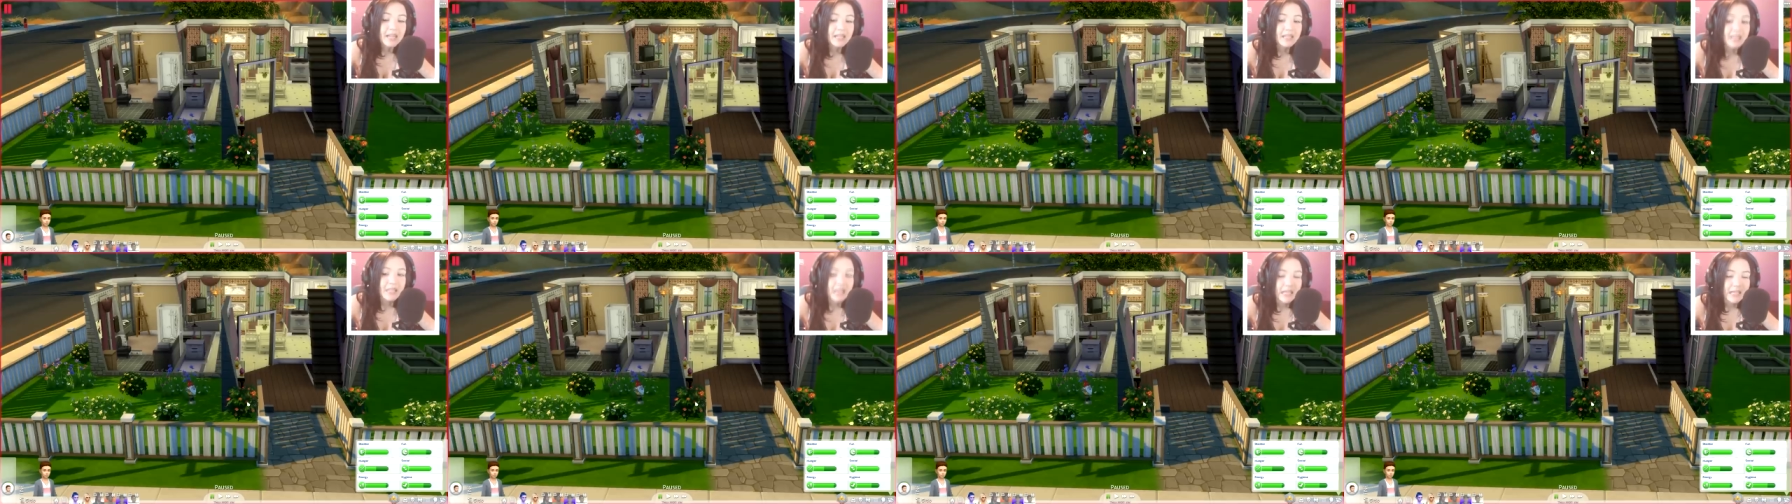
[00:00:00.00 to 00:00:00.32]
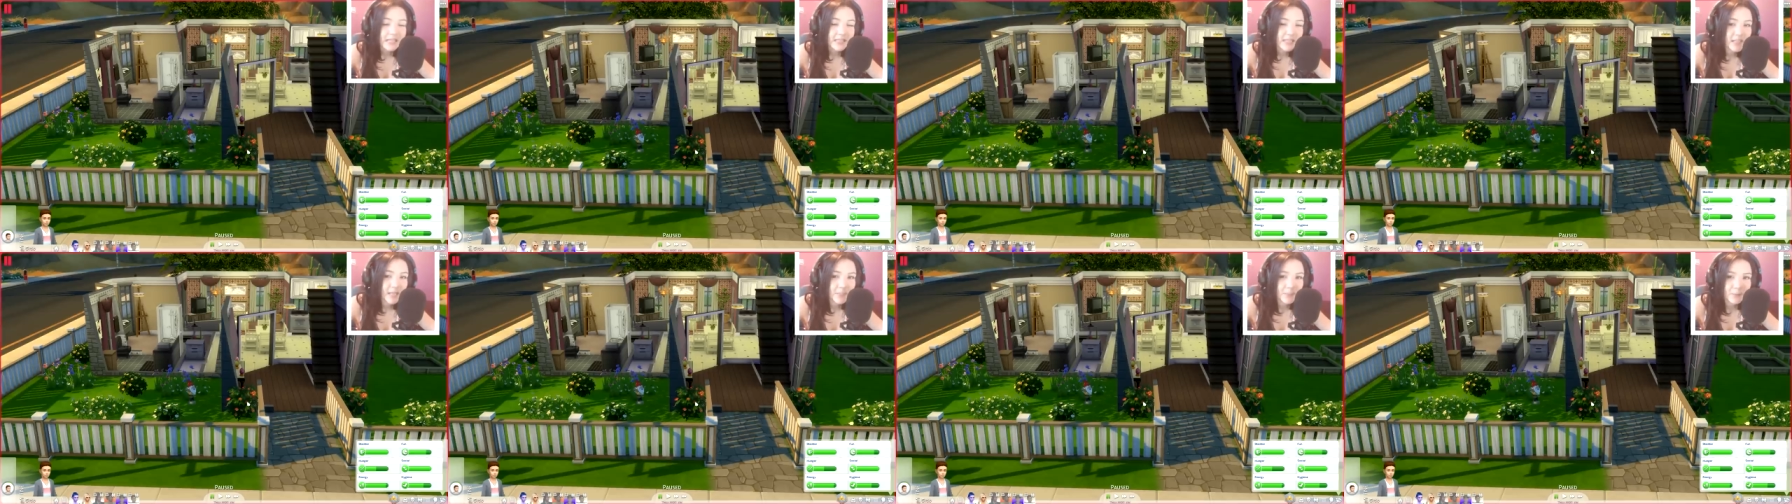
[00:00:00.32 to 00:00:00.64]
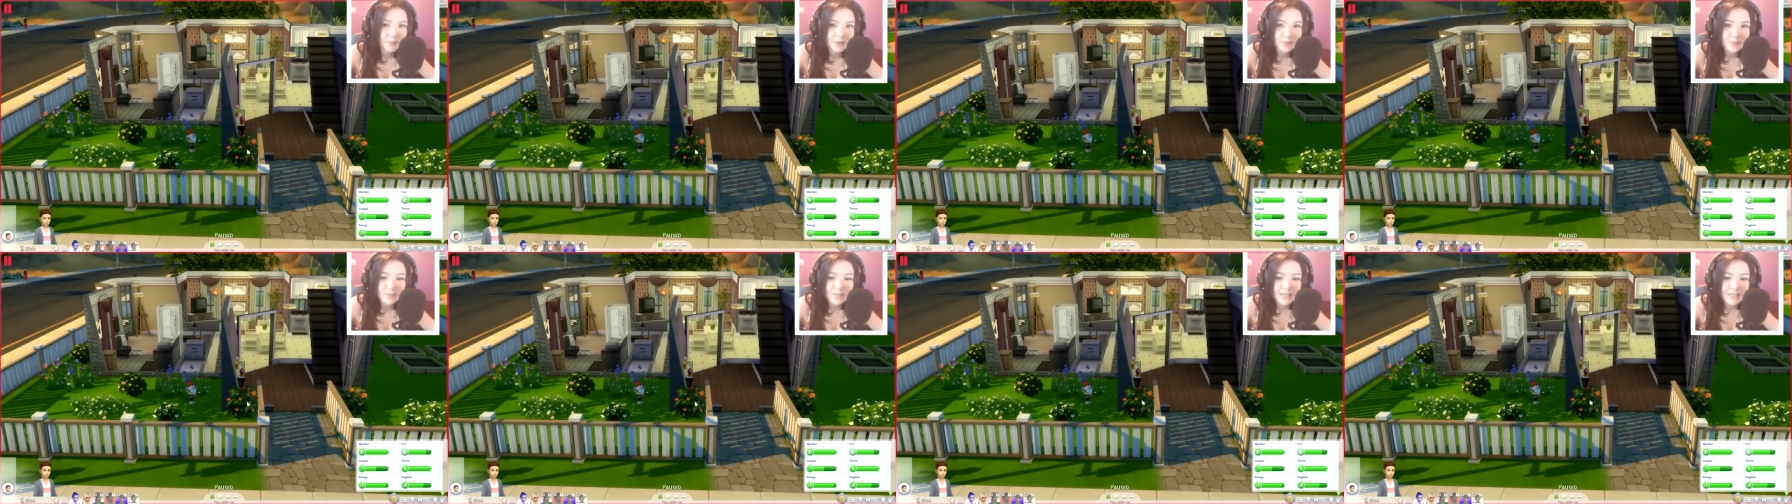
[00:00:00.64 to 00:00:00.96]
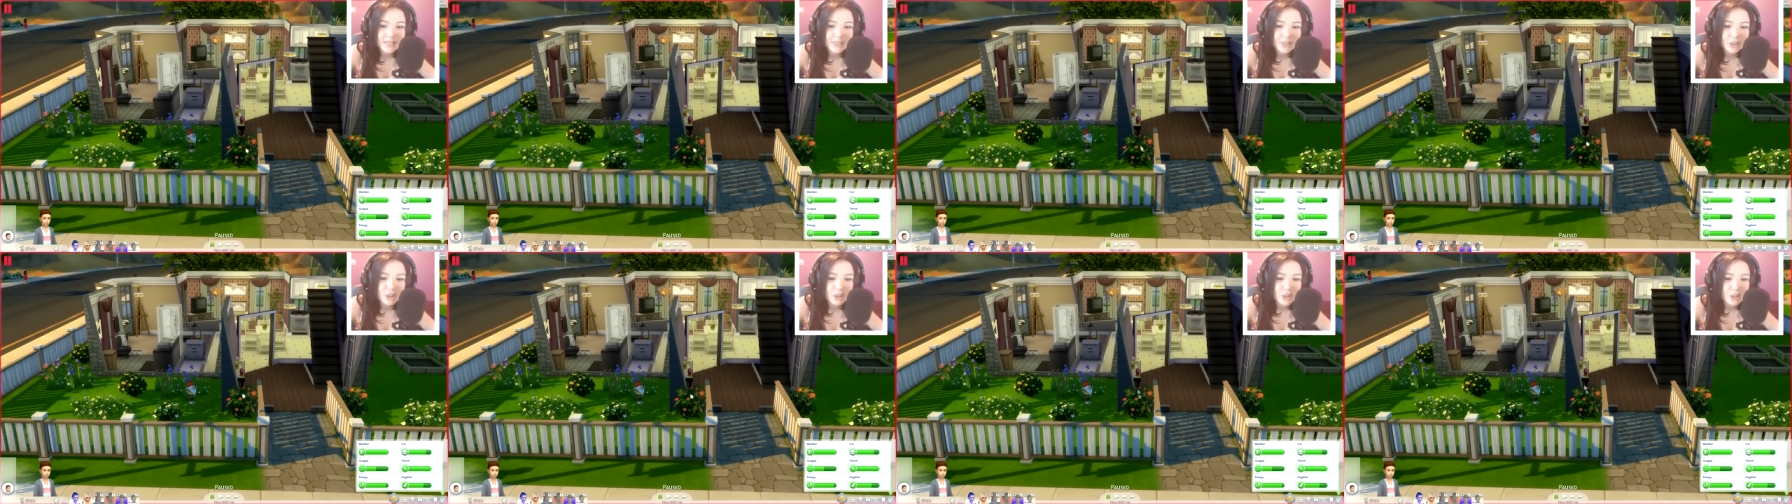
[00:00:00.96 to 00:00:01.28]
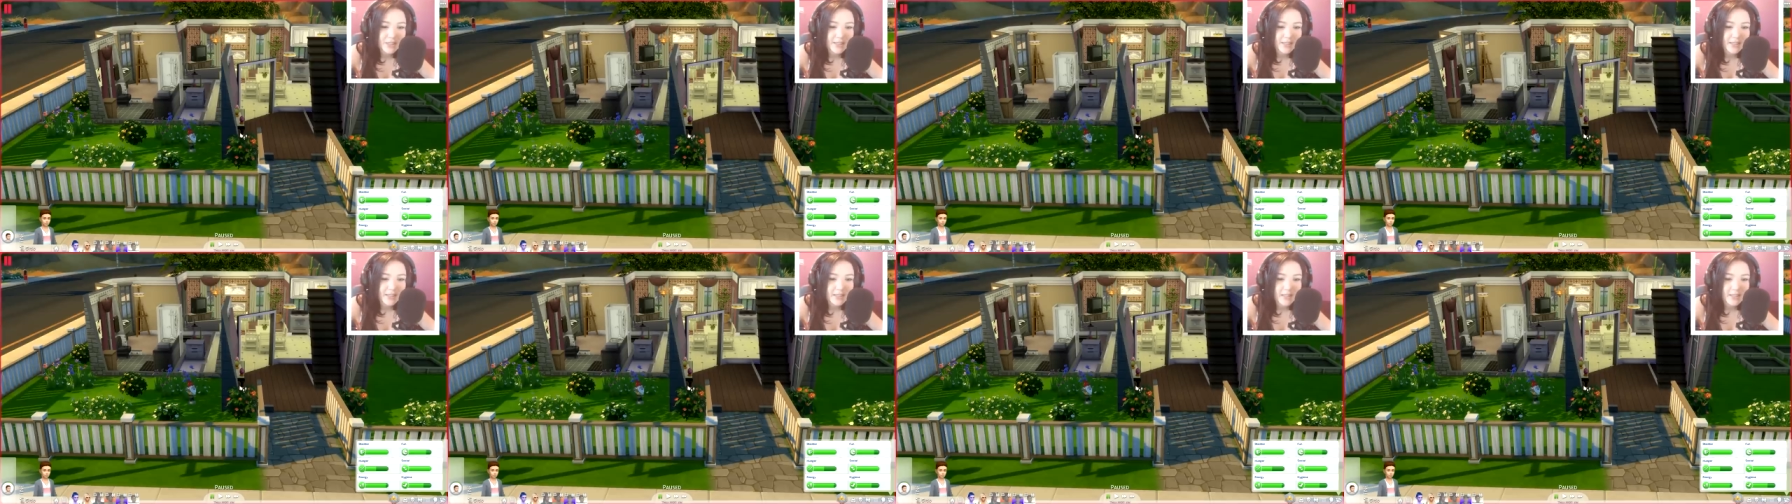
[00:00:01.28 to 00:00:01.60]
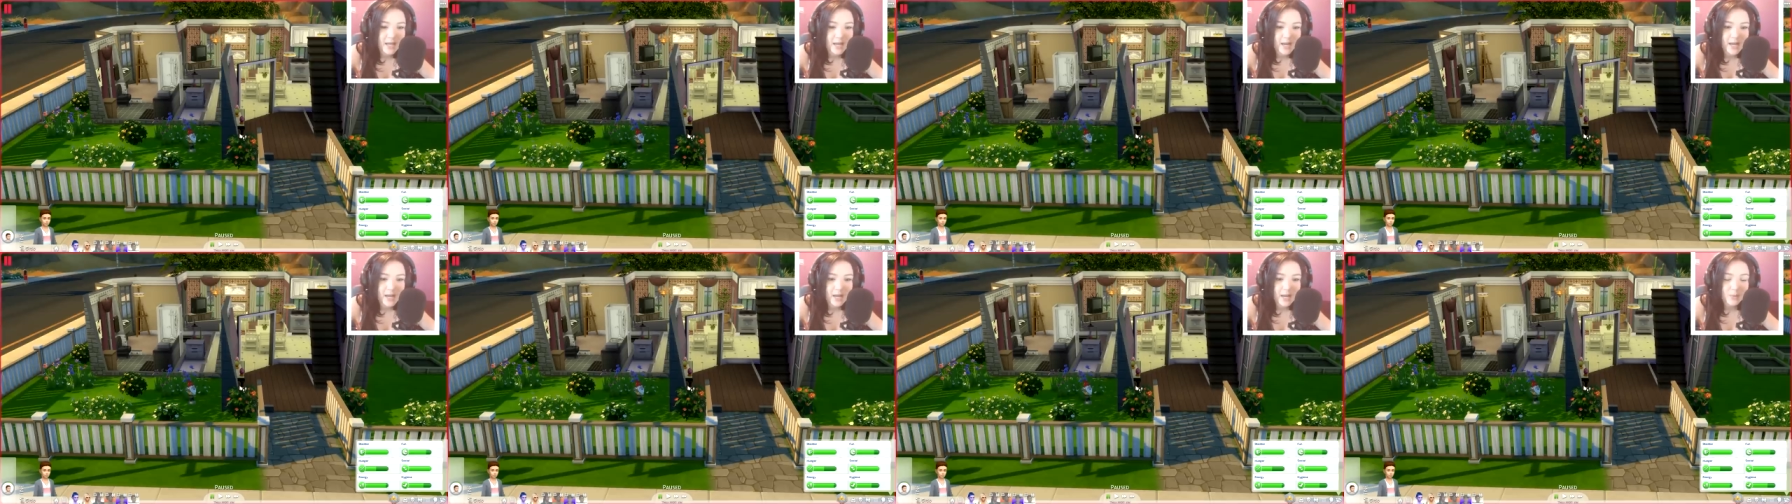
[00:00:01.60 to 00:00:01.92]
The last couple of weeks, just
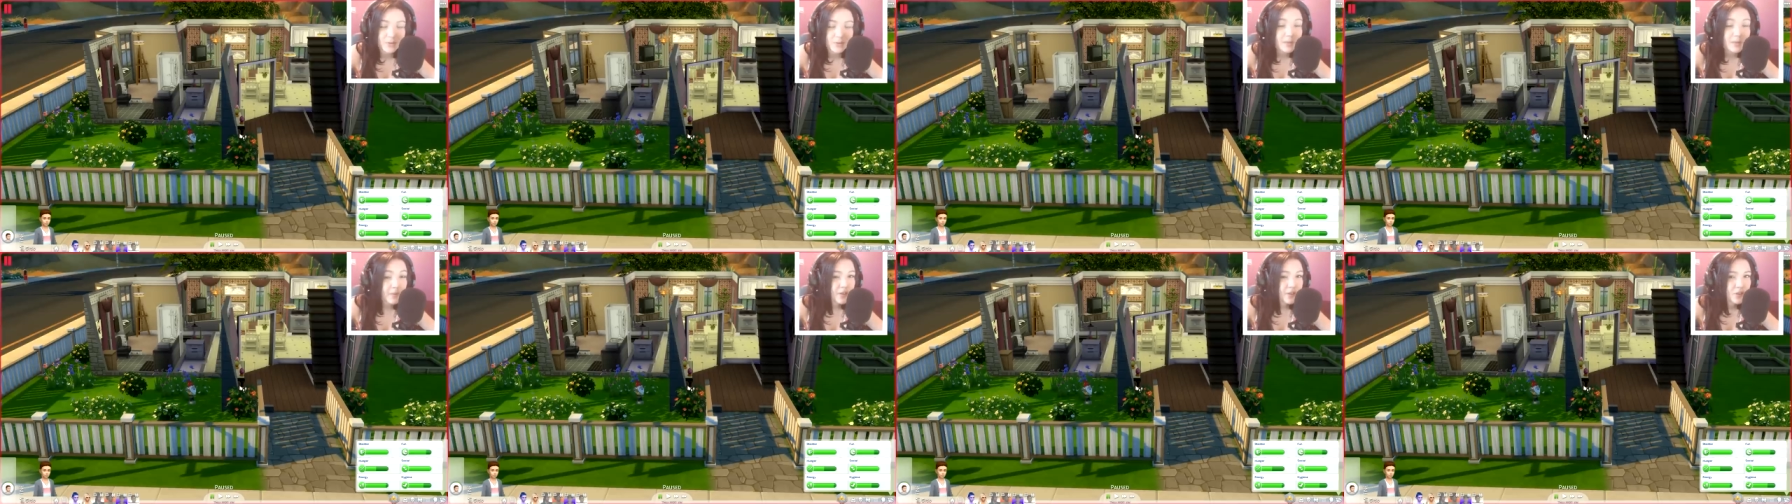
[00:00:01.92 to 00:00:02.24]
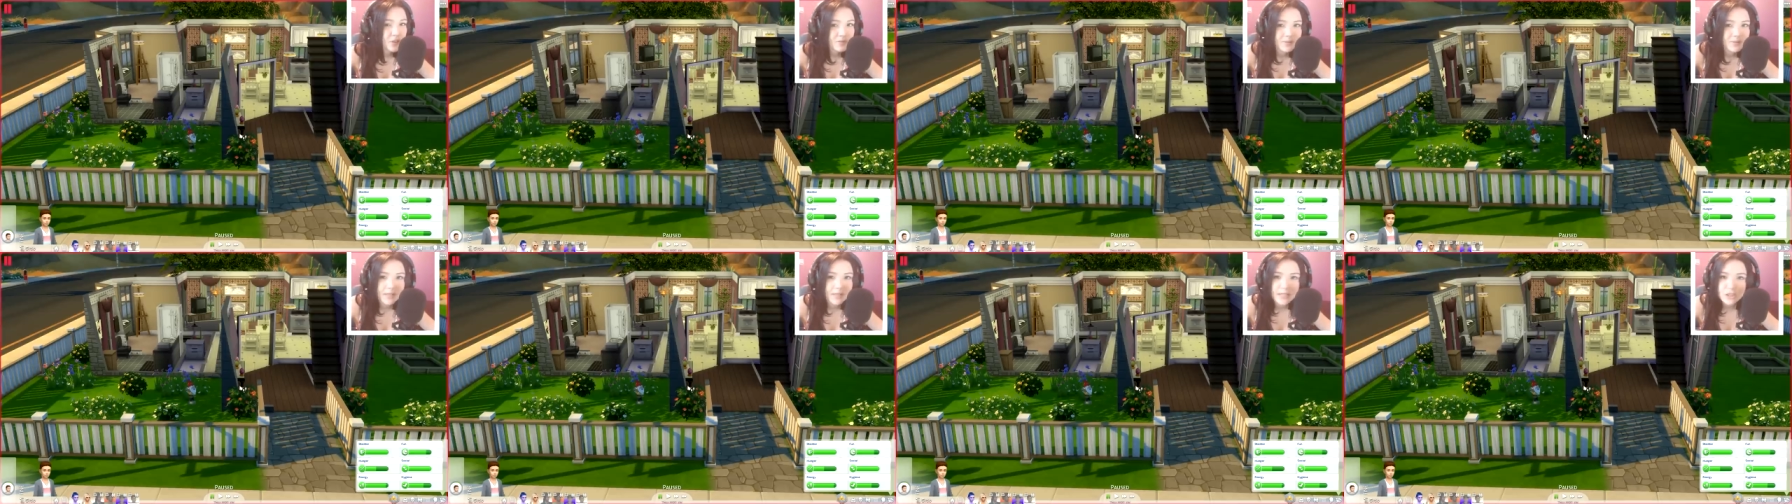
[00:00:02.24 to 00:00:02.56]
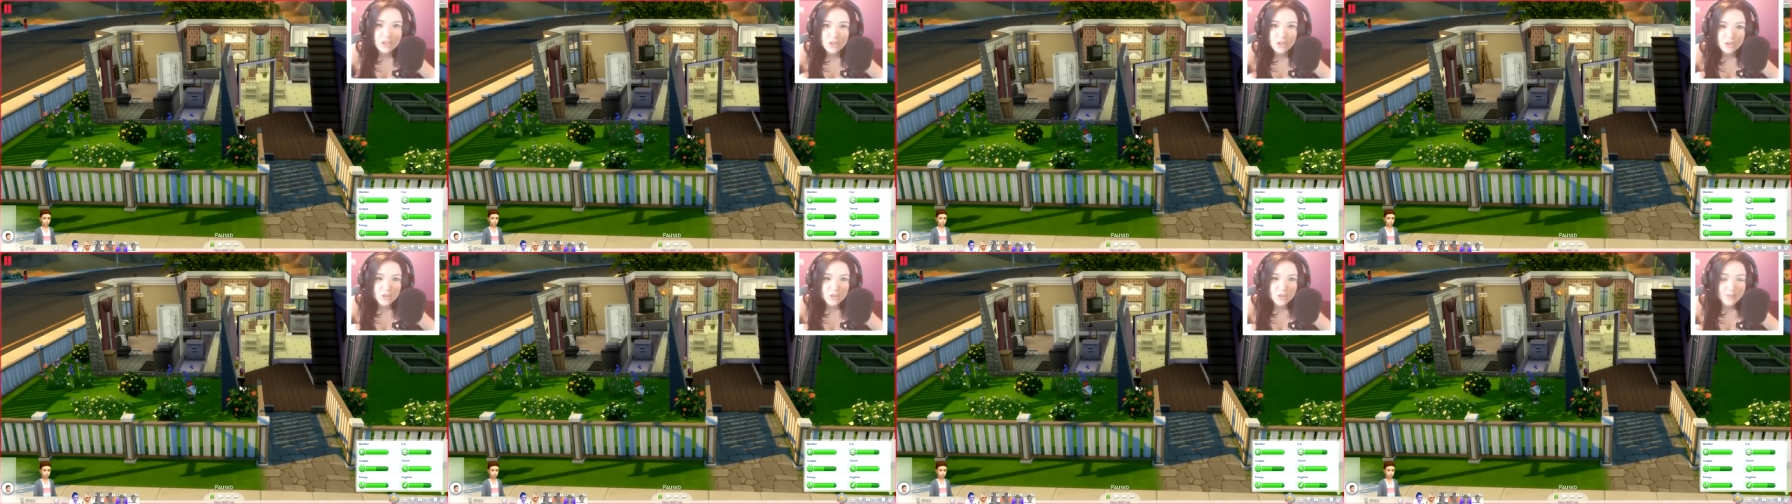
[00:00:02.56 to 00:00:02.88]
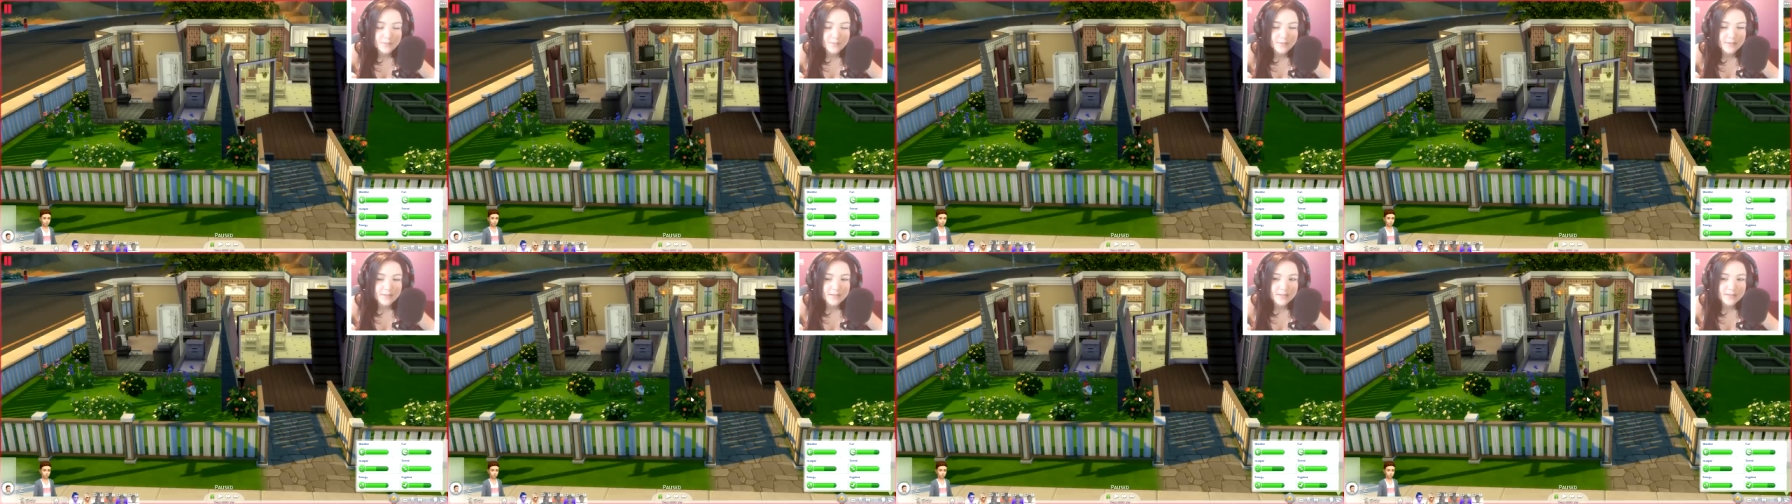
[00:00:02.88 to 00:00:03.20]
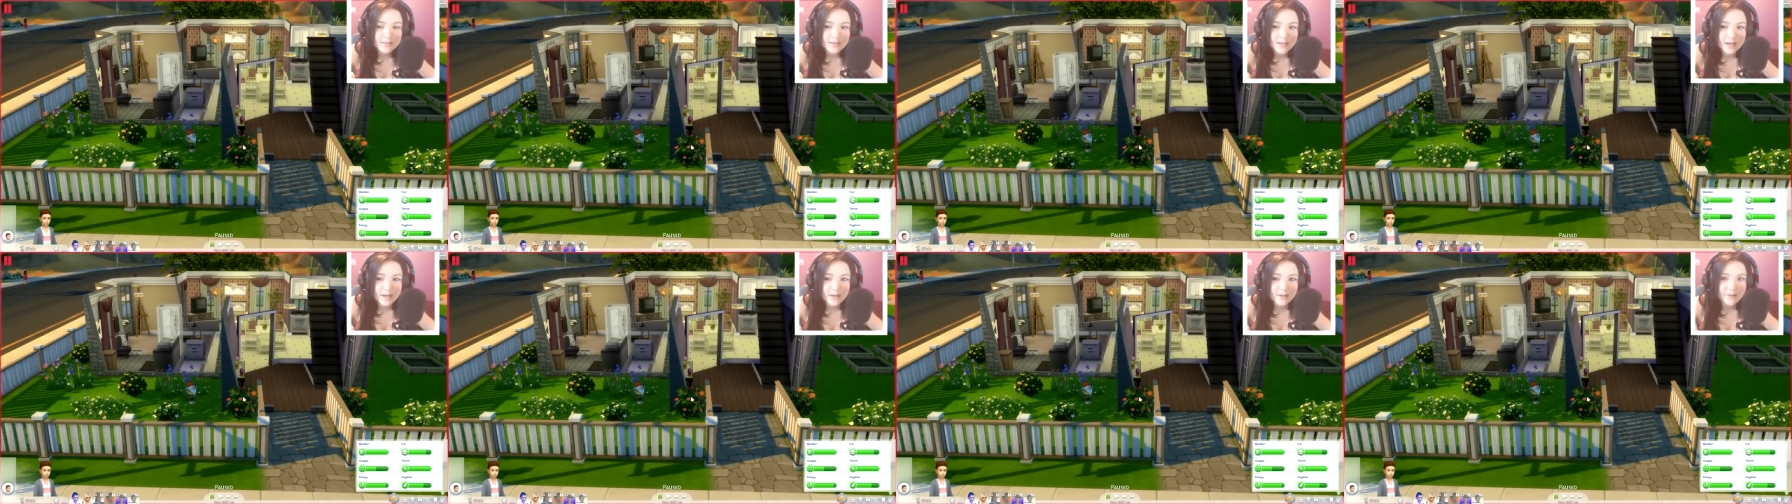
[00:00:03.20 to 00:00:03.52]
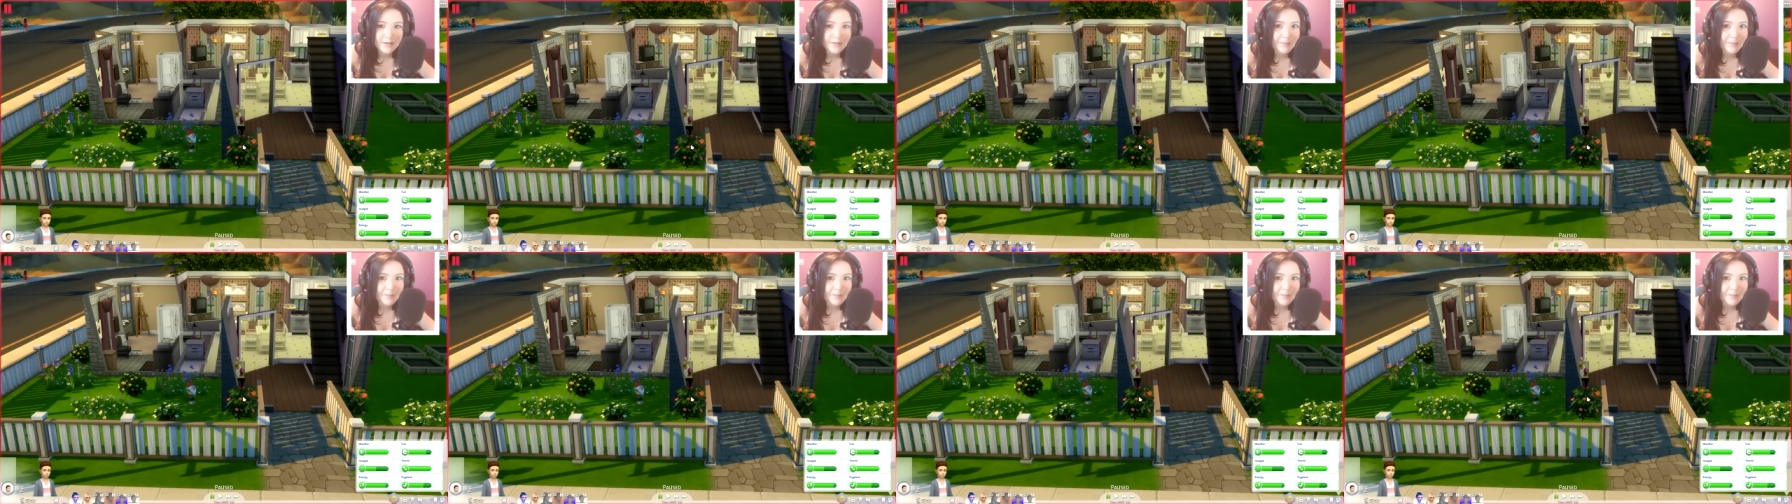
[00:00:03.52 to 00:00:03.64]
uh, with a bunch of relationships and stuff.